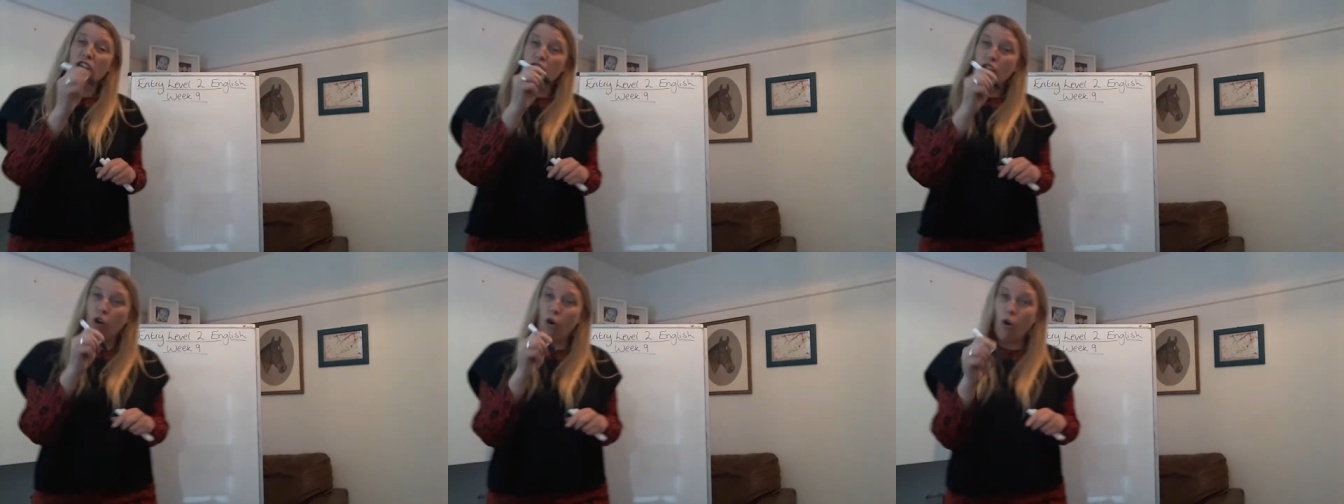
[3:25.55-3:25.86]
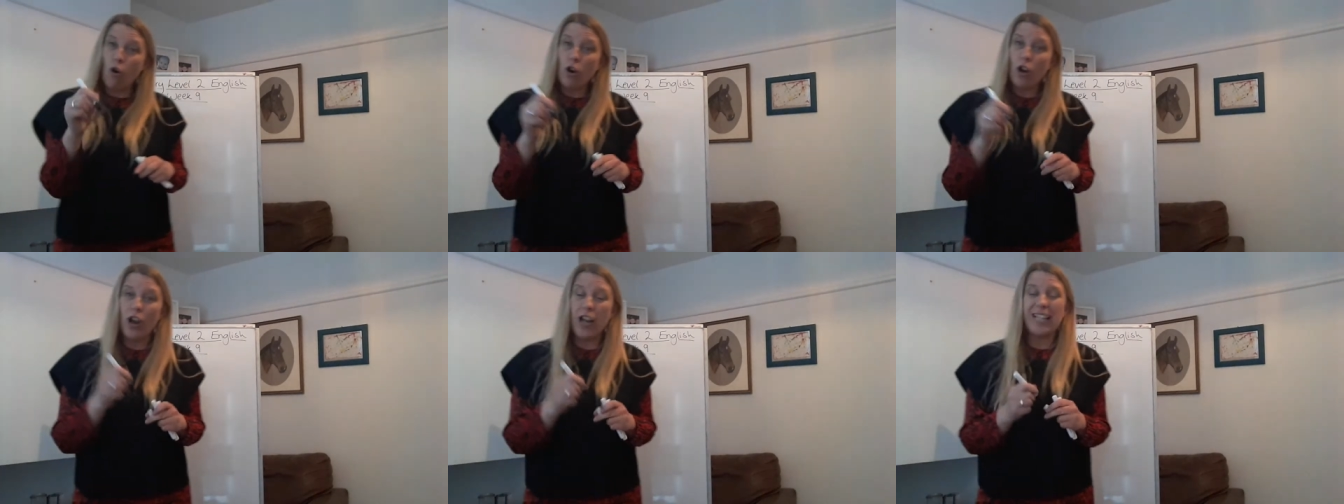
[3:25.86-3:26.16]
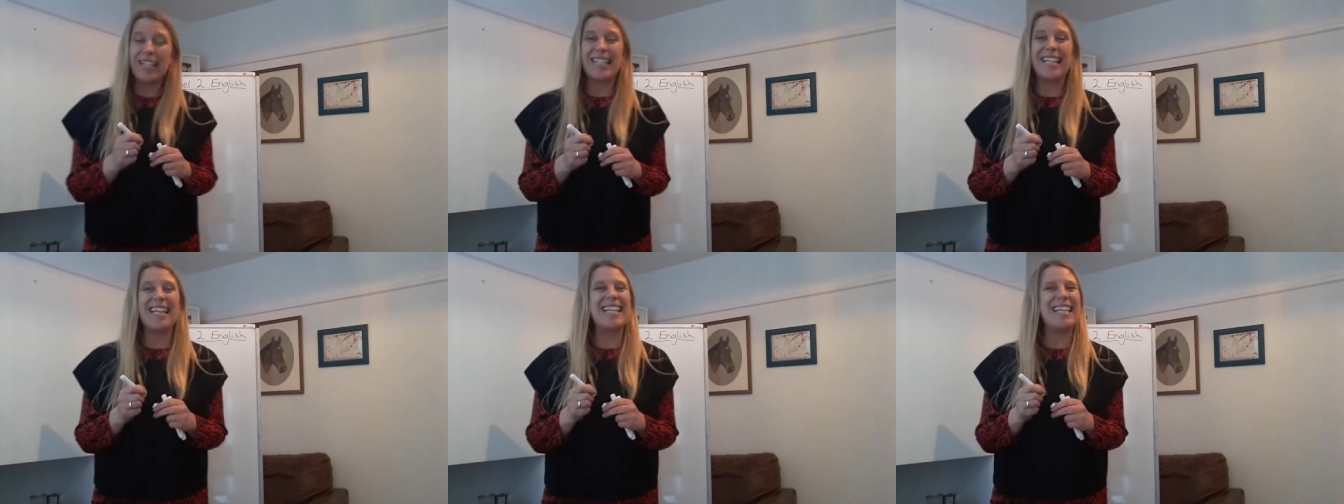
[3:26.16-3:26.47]
You're
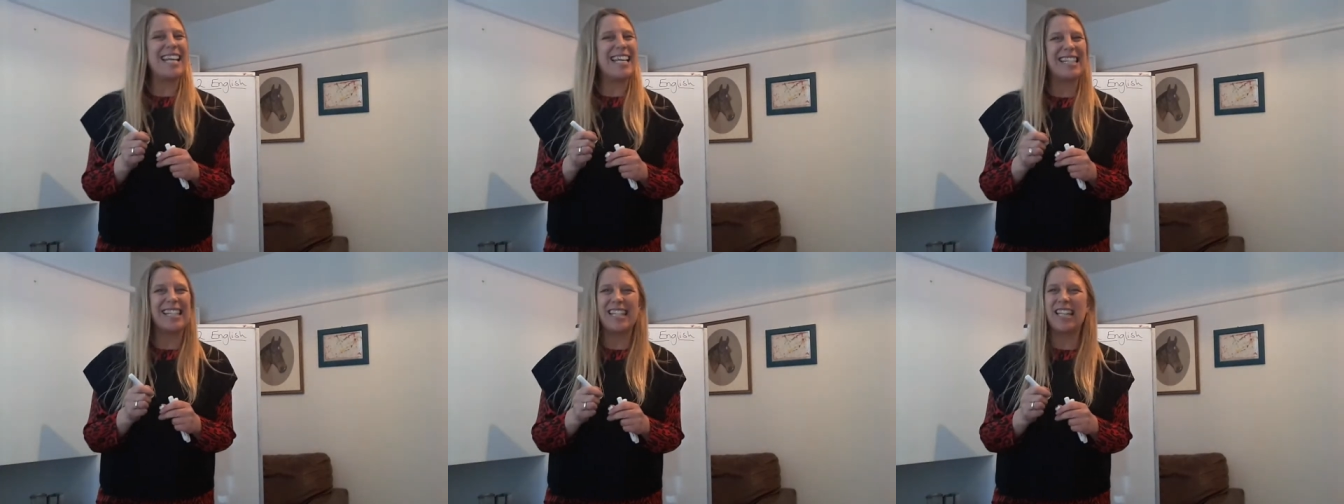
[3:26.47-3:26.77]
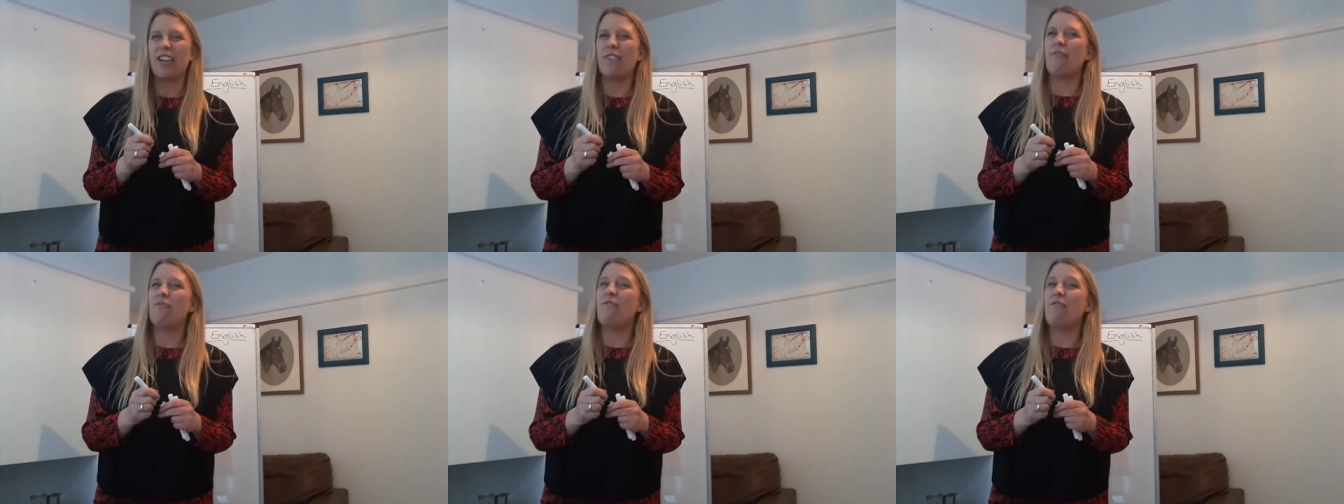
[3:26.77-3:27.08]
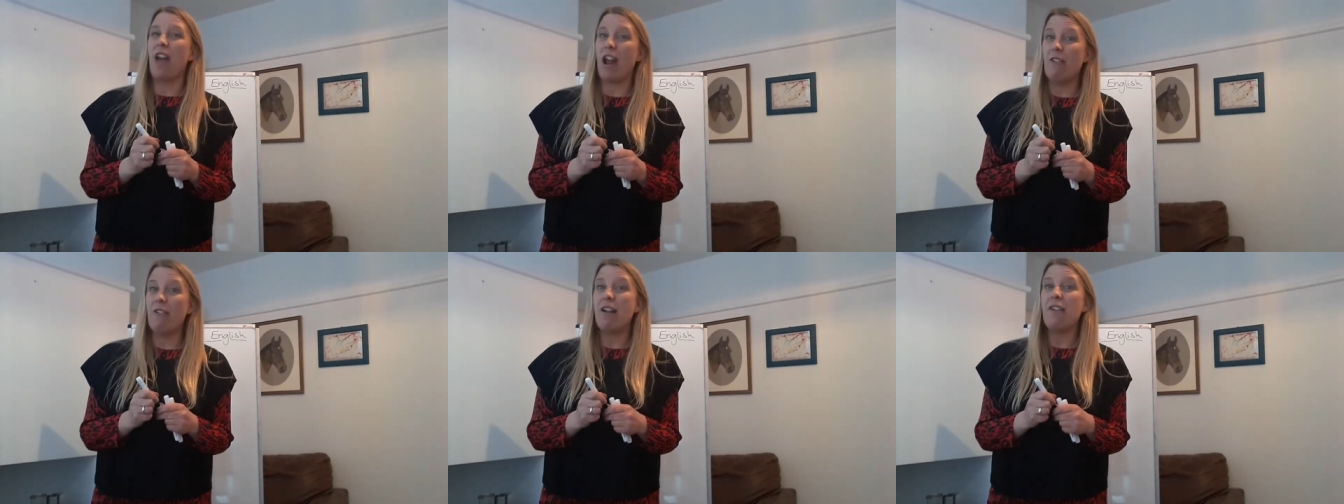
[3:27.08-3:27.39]
going to listen
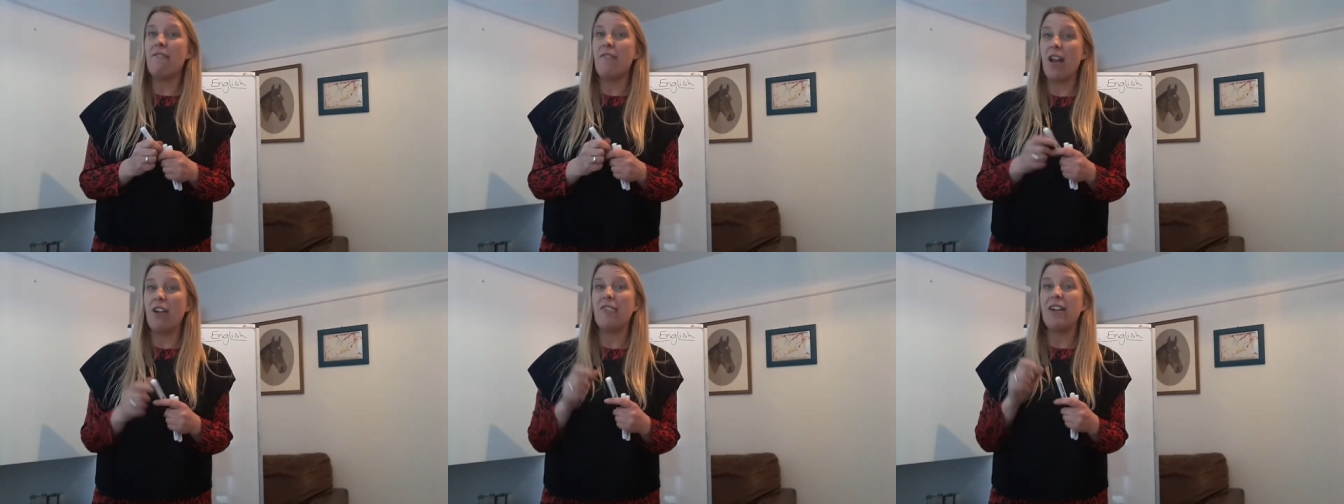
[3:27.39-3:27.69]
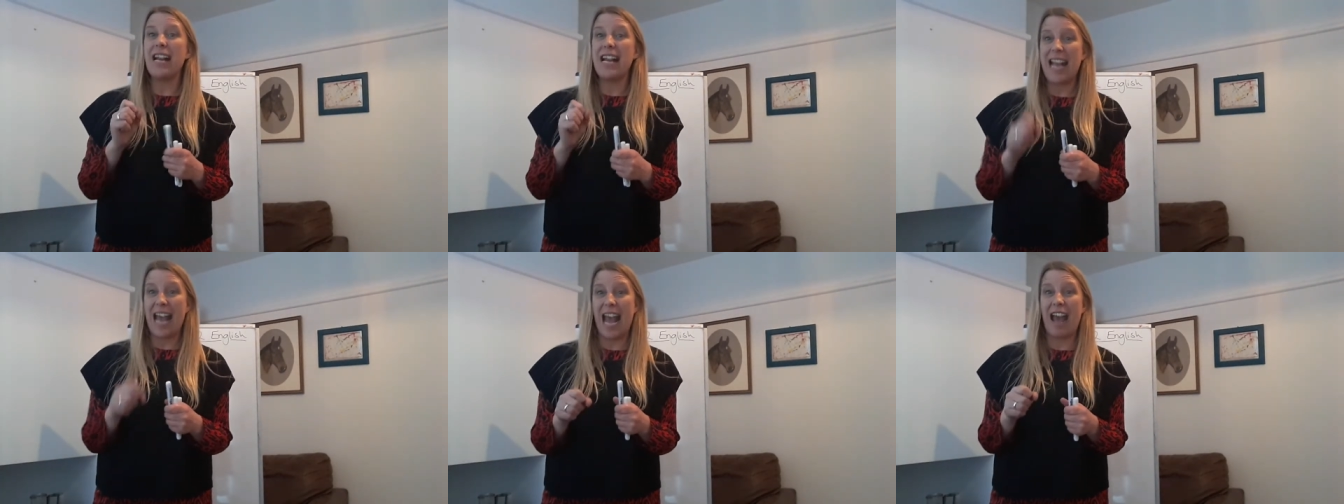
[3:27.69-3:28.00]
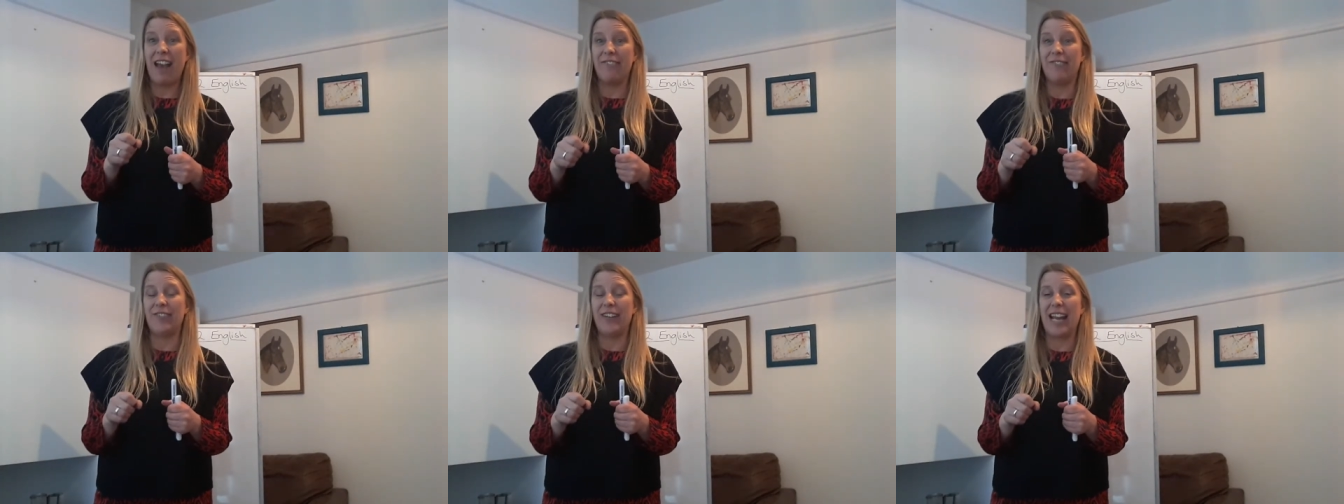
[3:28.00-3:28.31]
very, very
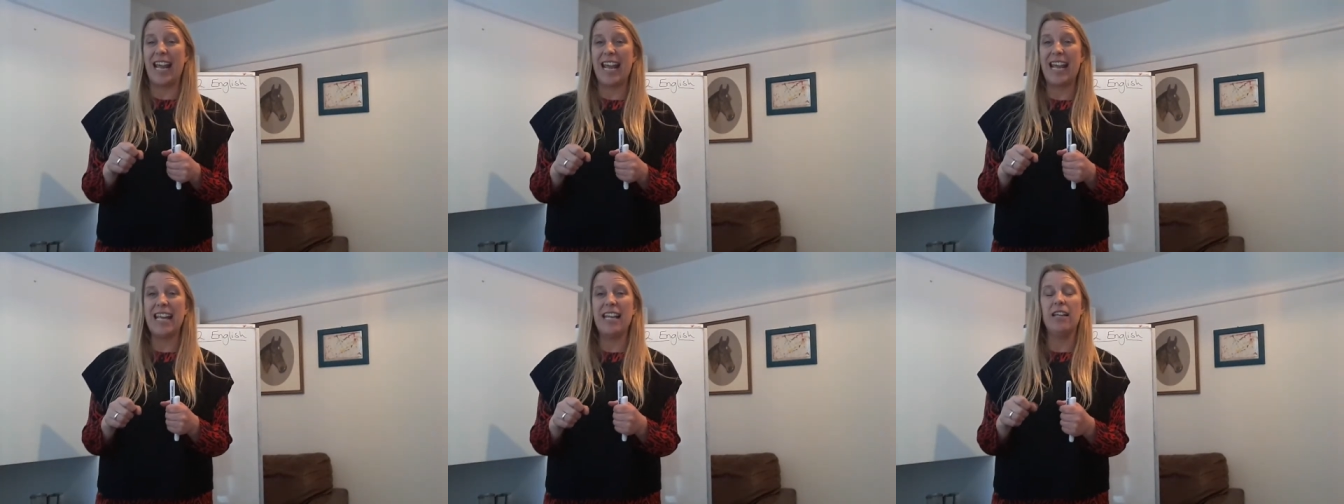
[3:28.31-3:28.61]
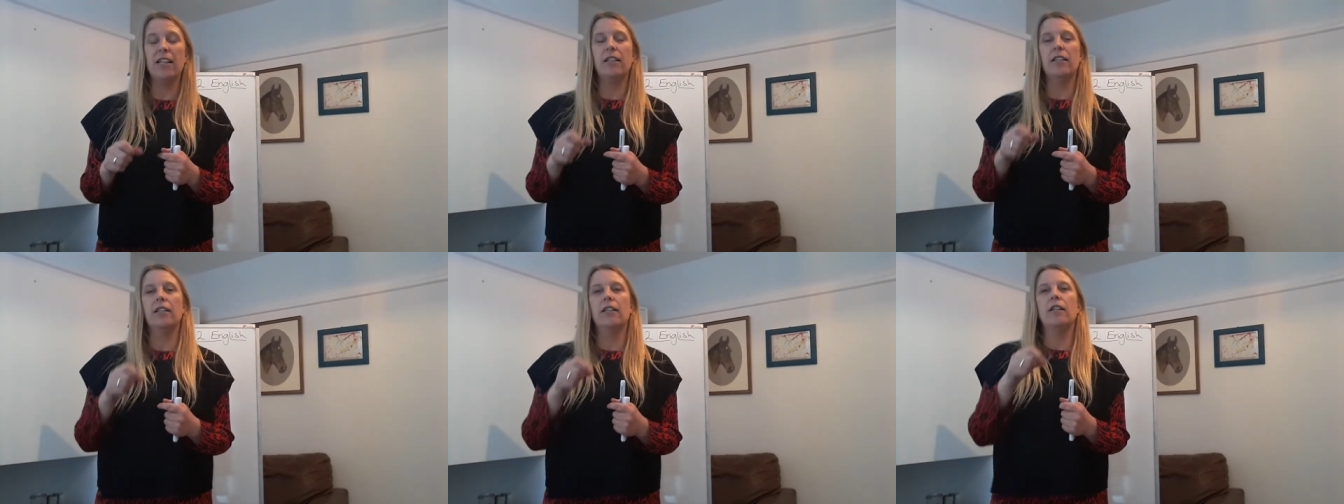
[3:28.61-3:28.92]
carefully.